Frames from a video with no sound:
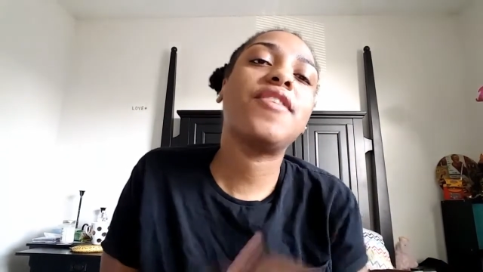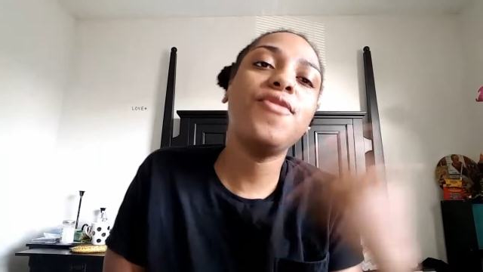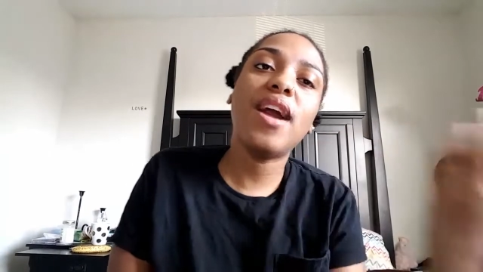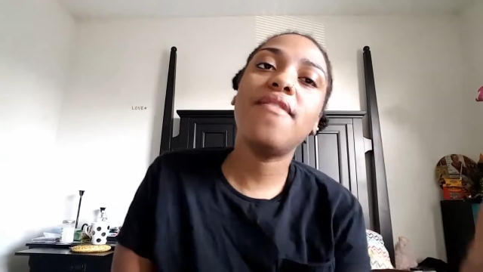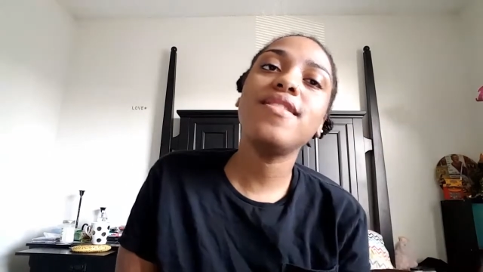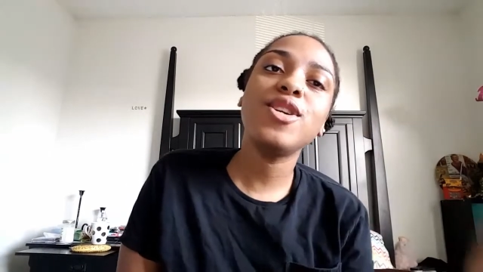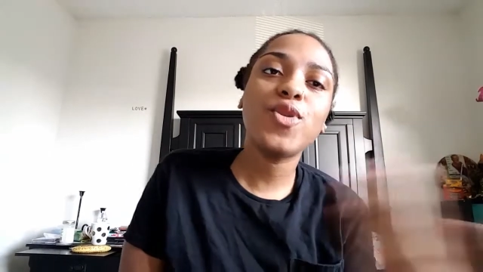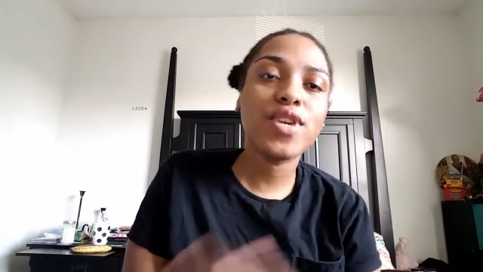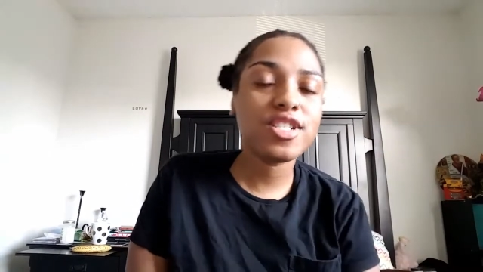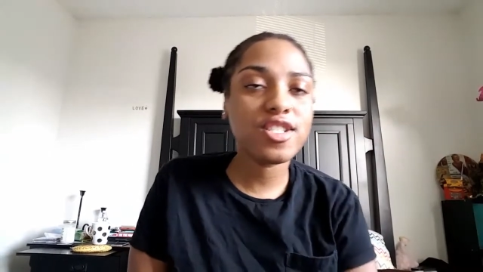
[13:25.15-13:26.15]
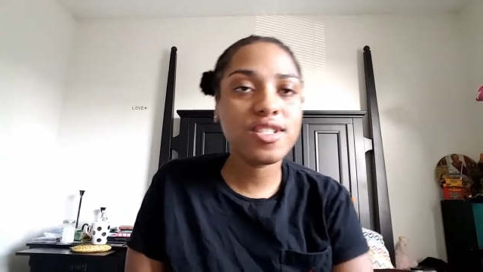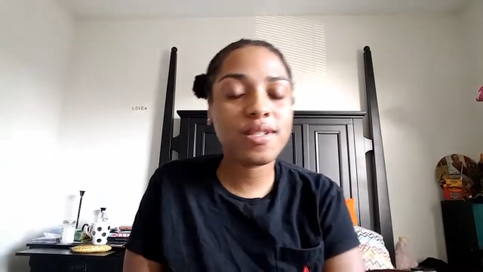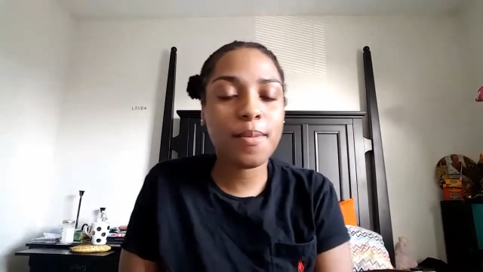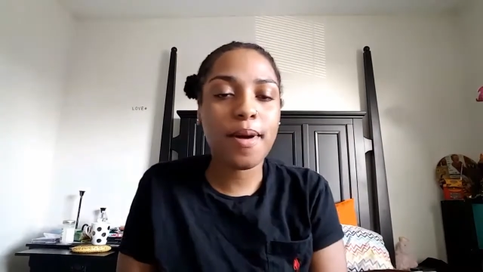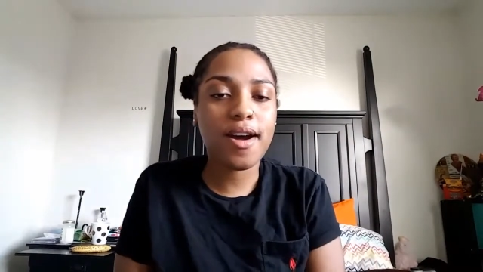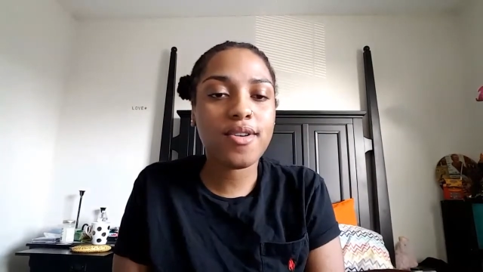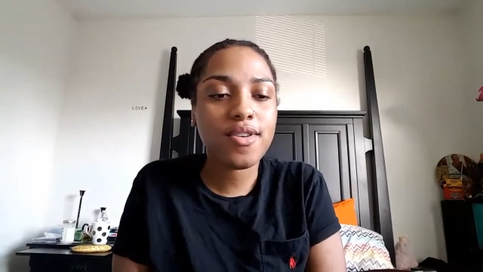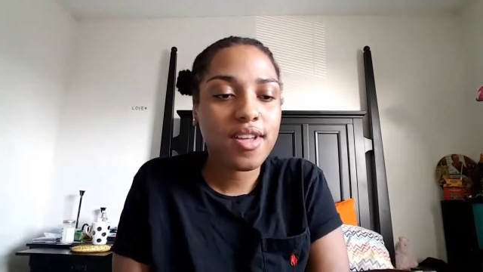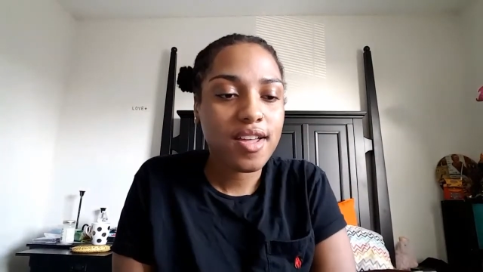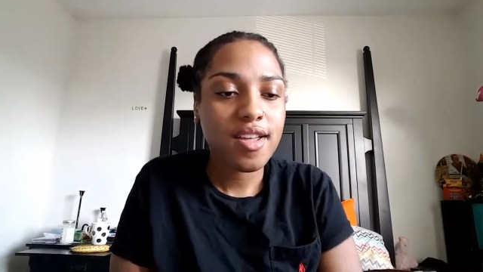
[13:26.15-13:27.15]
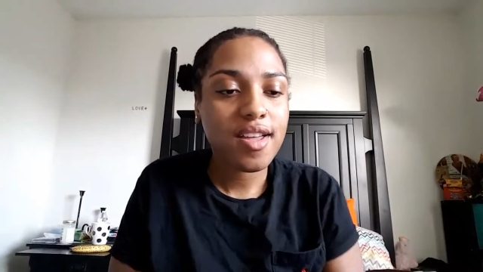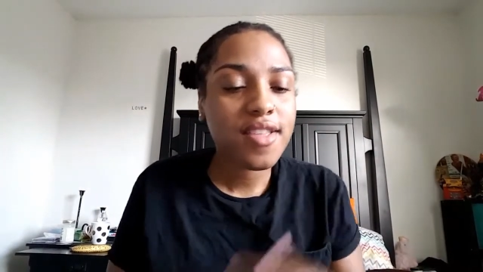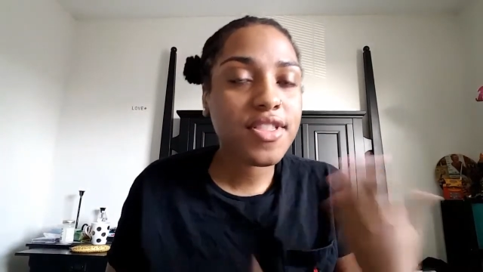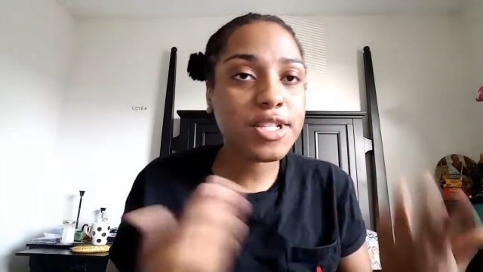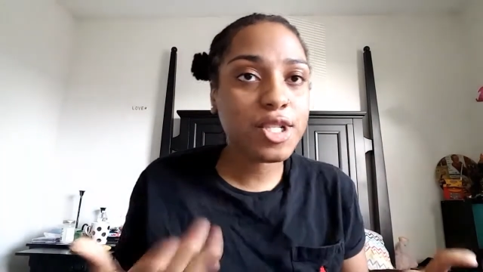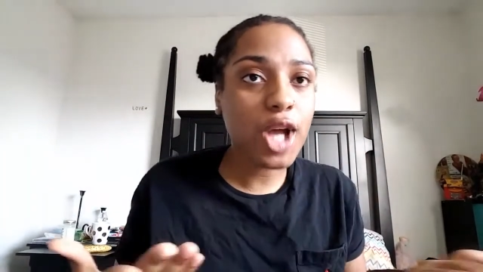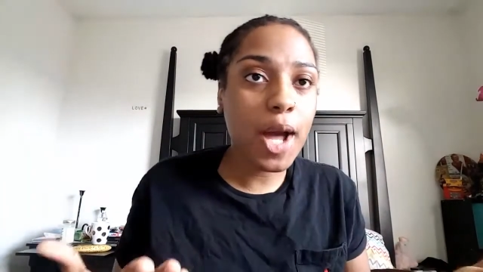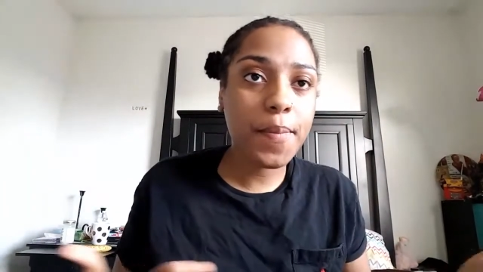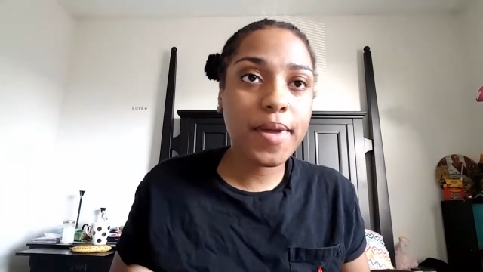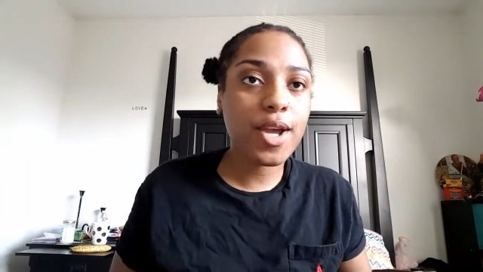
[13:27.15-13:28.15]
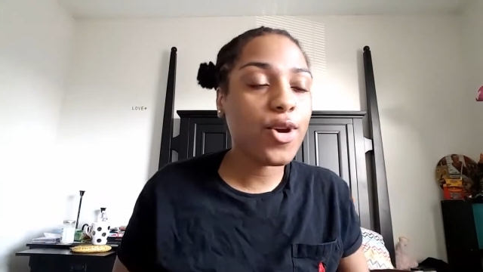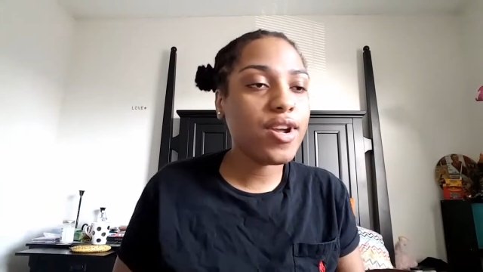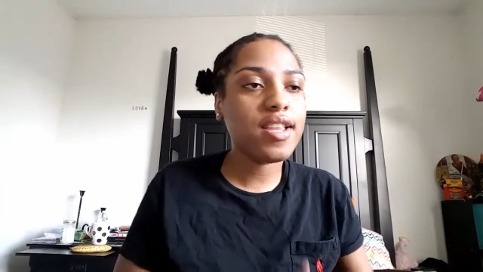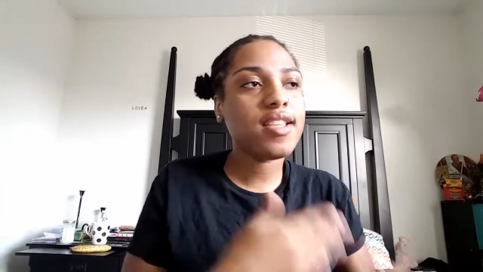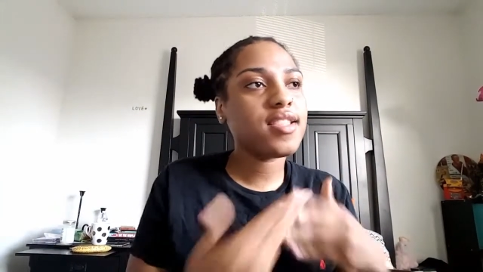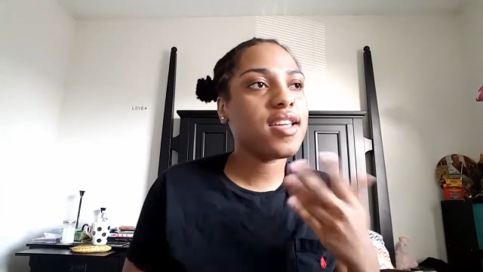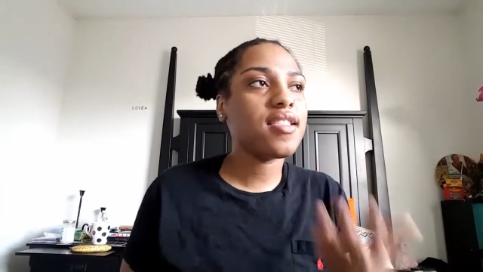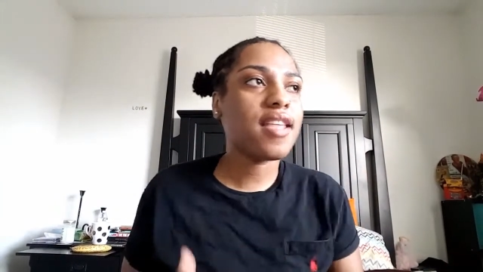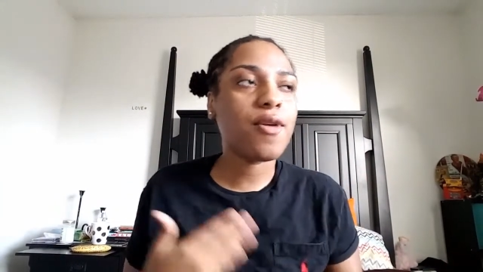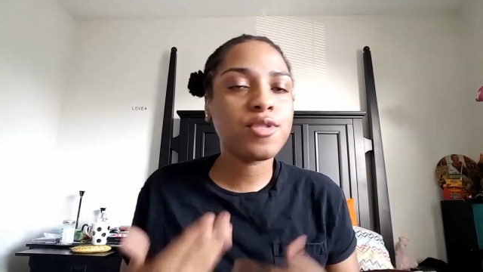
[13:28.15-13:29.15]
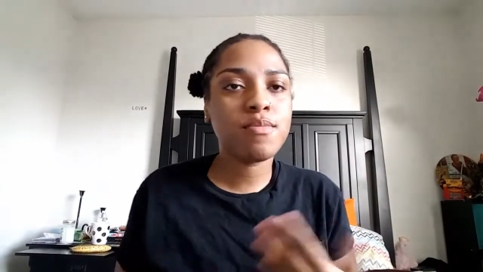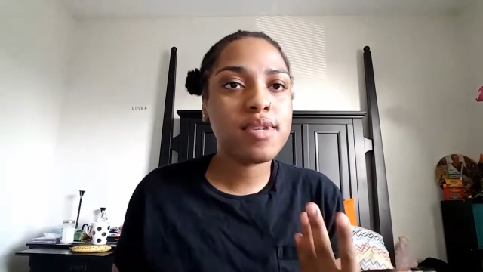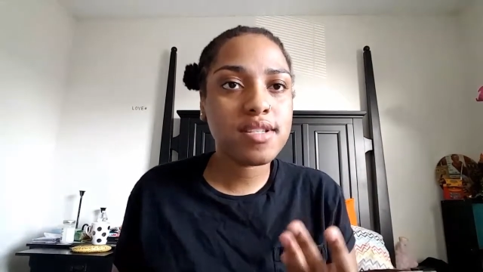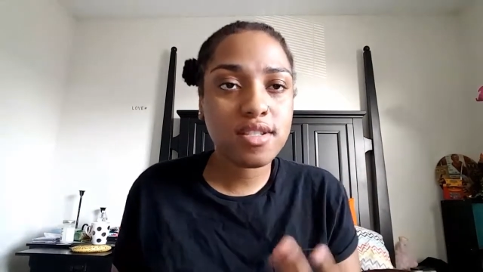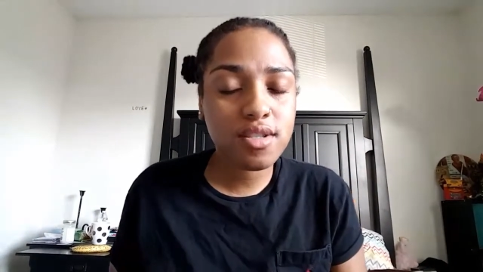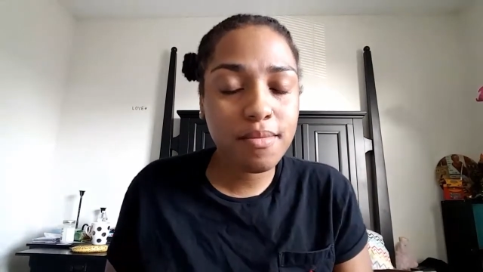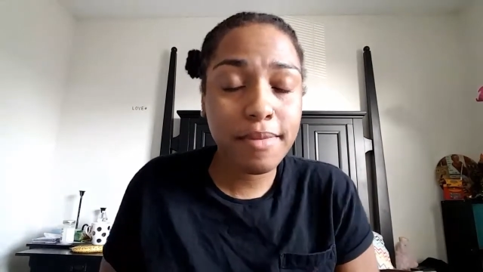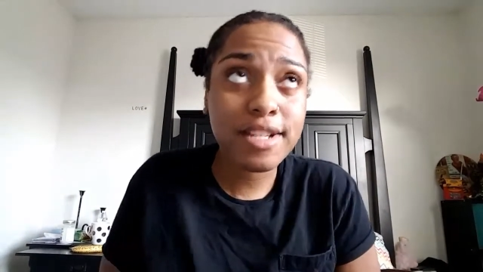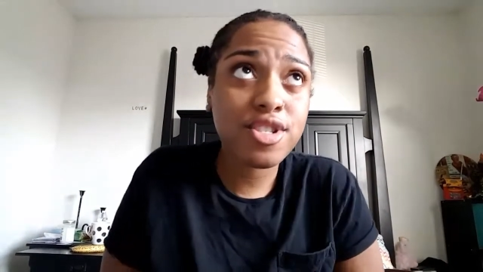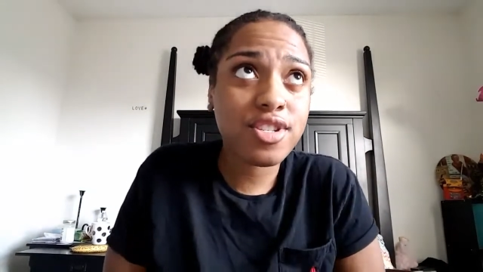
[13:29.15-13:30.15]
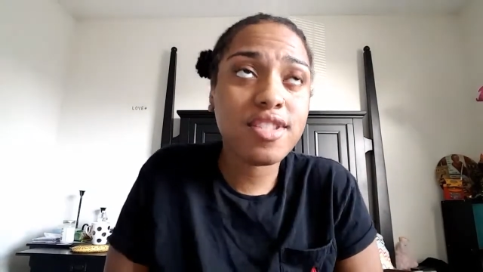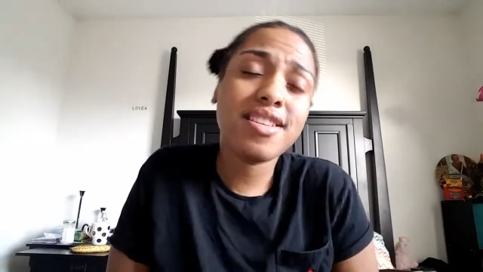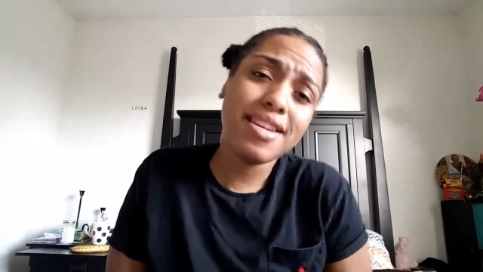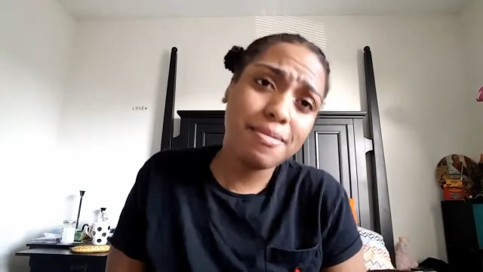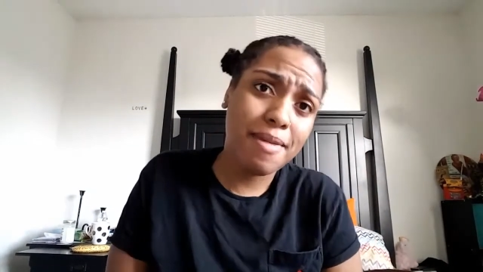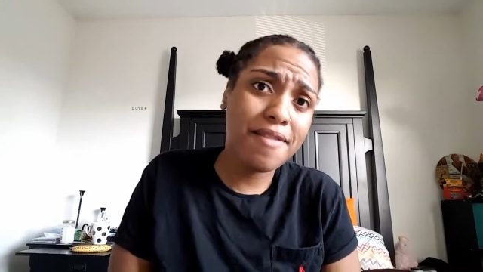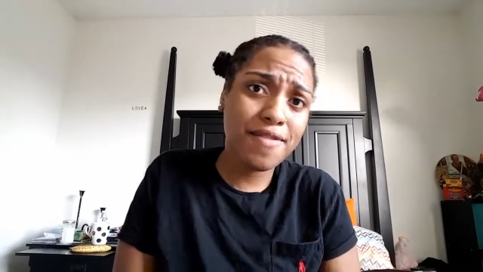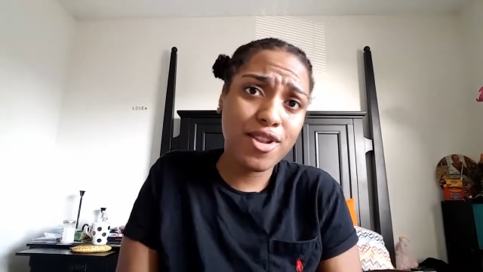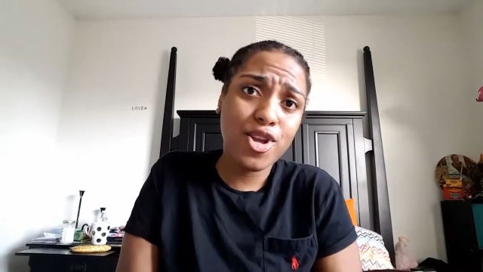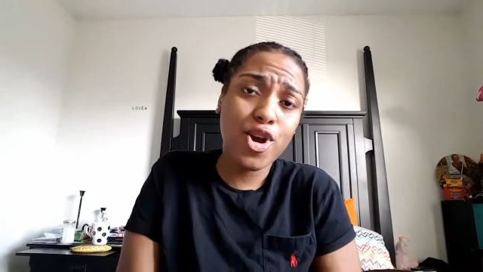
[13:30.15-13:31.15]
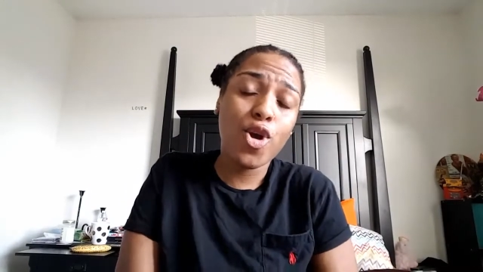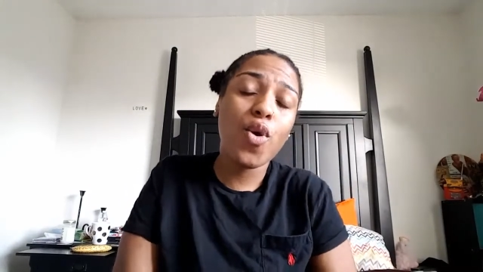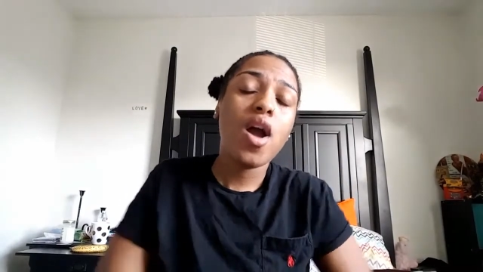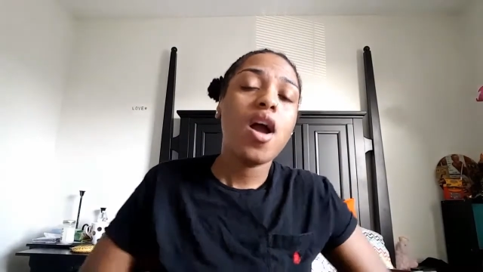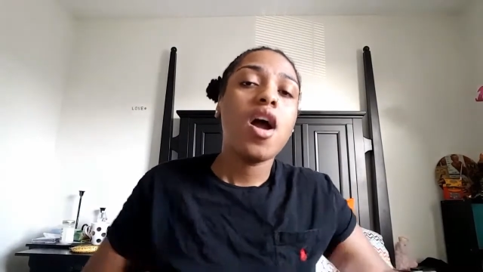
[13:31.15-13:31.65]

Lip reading: If you have any questions about this topic or anything that was mentioned in my video,